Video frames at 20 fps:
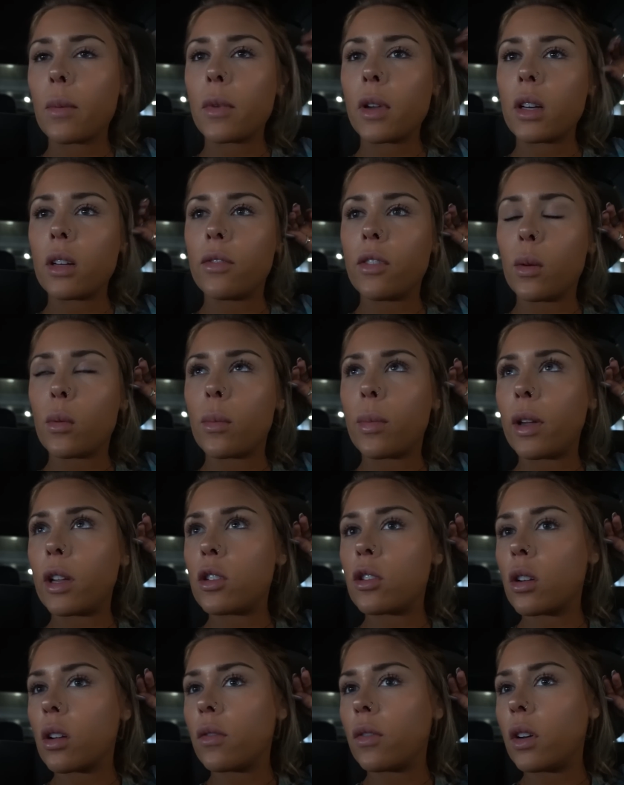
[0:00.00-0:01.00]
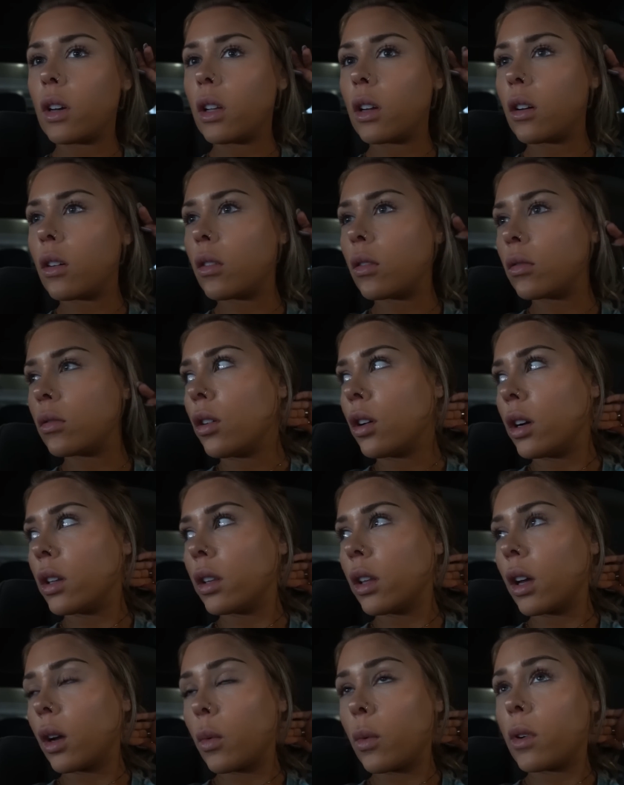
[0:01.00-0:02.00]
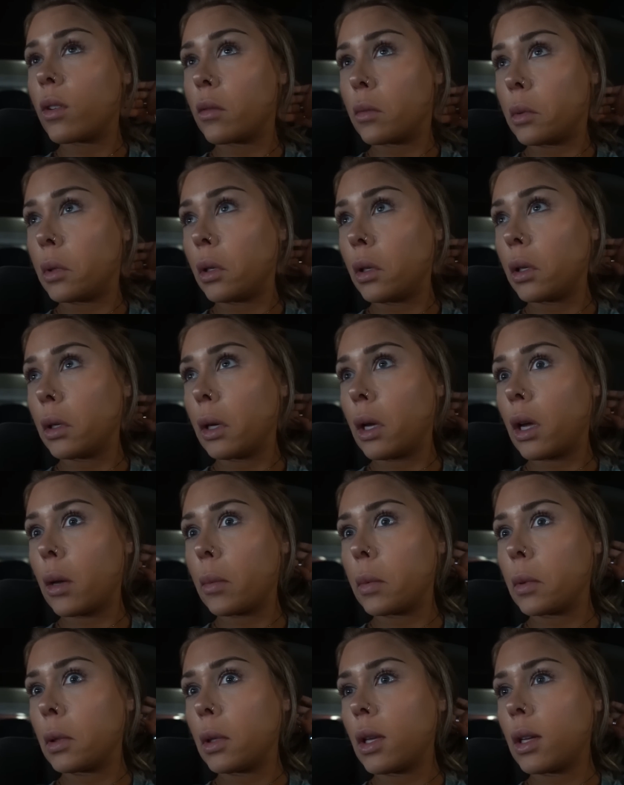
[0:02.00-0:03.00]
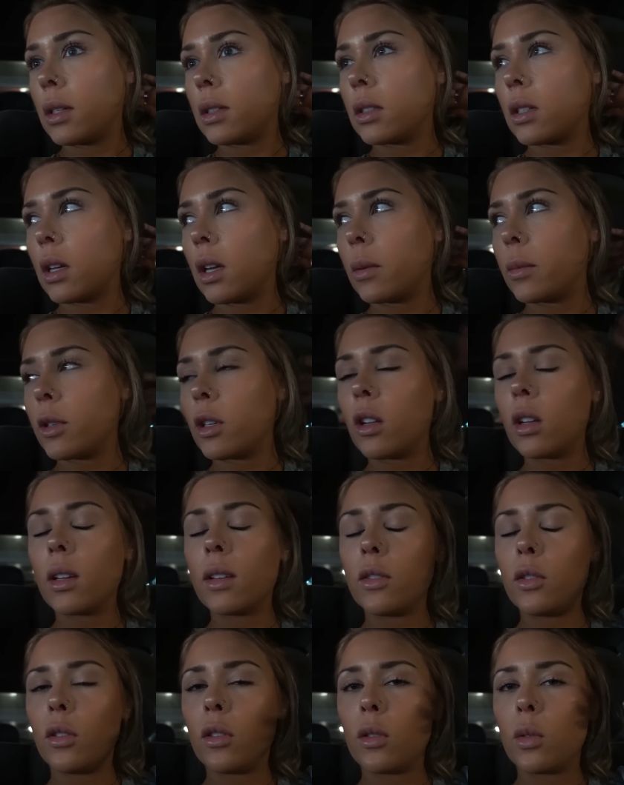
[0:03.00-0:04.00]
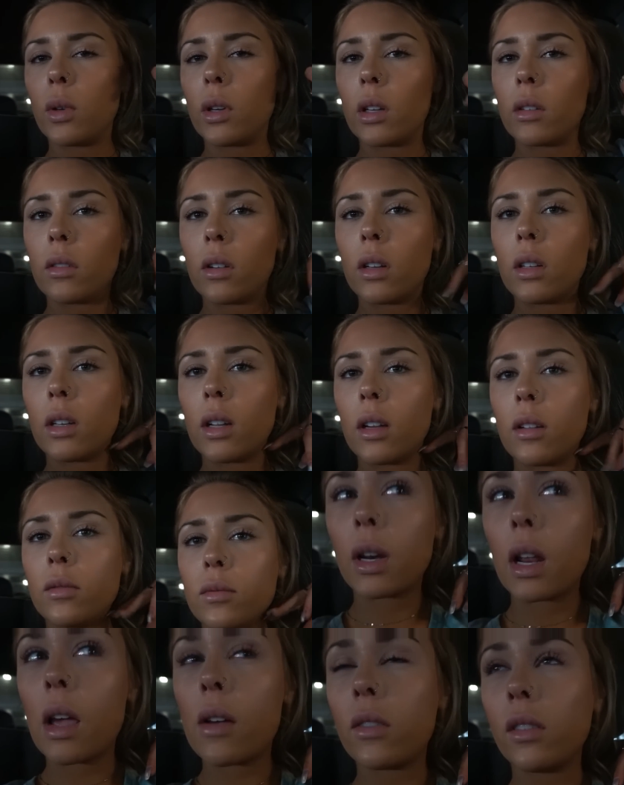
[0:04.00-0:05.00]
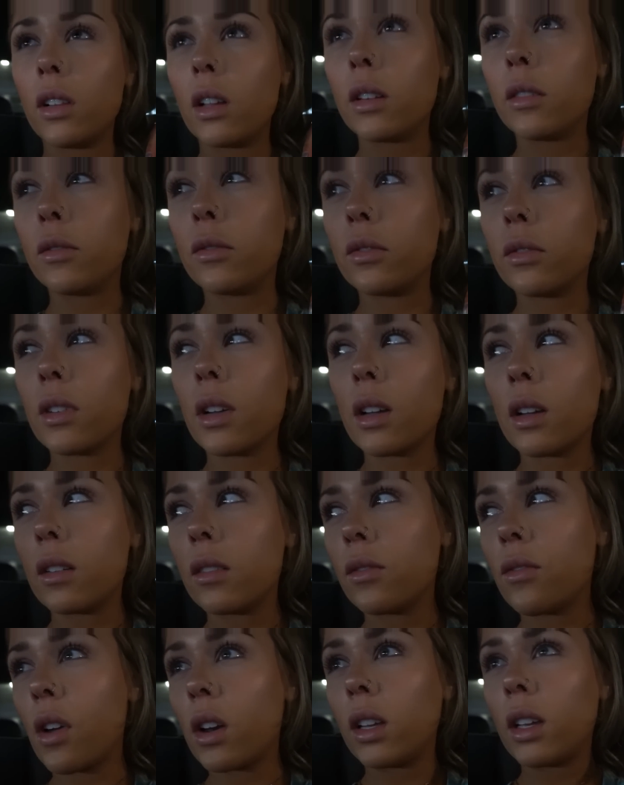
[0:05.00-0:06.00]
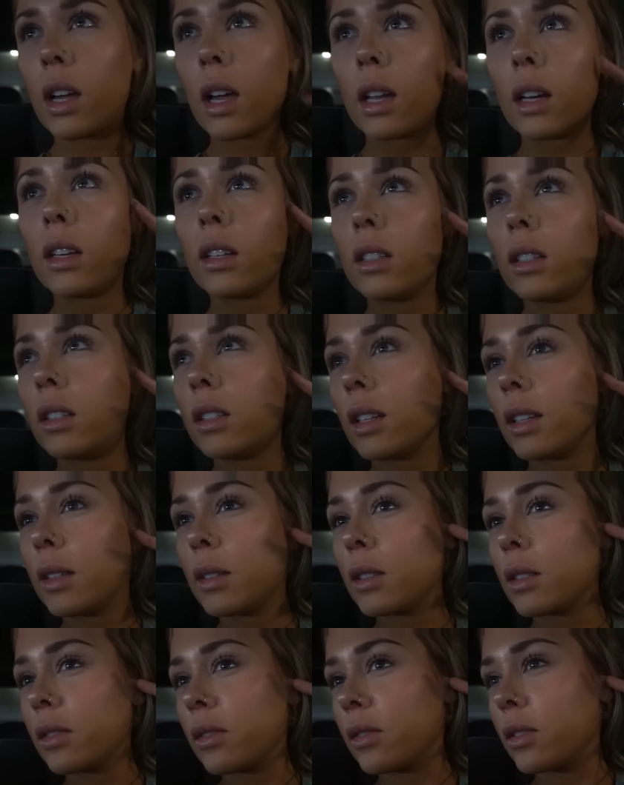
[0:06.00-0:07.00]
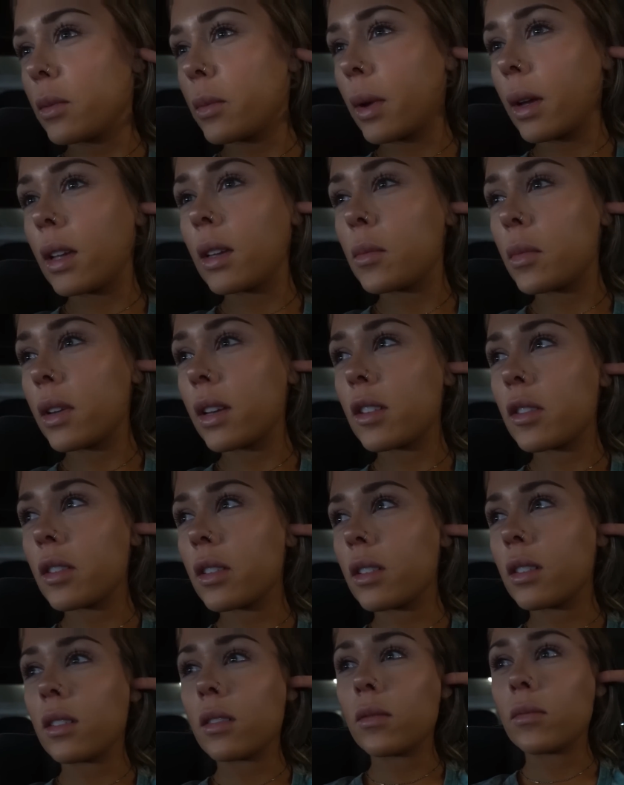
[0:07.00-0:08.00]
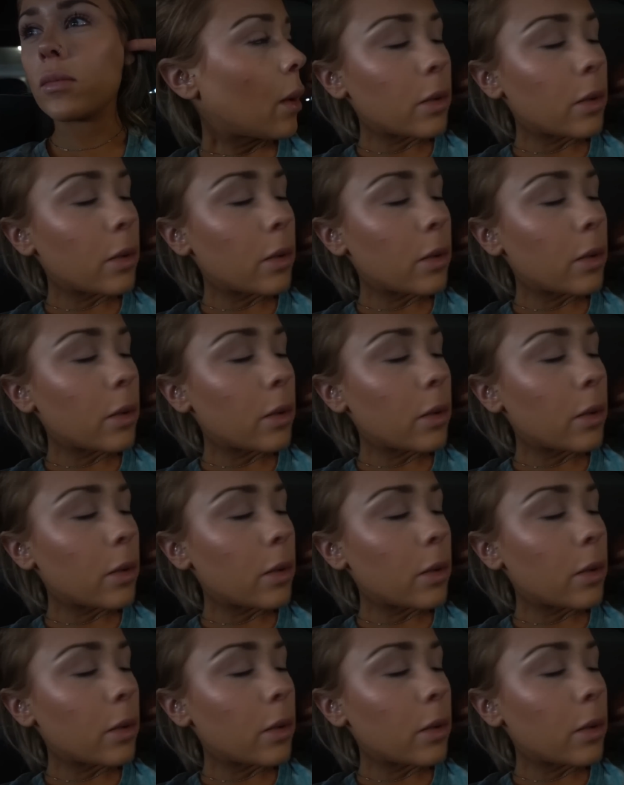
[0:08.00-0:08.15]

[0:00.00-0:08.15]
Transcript: I'm gonna film a Patreon video on like what really happened last night, but I'll give you the quick rundown. I have a lot of funny added details for my Patreon.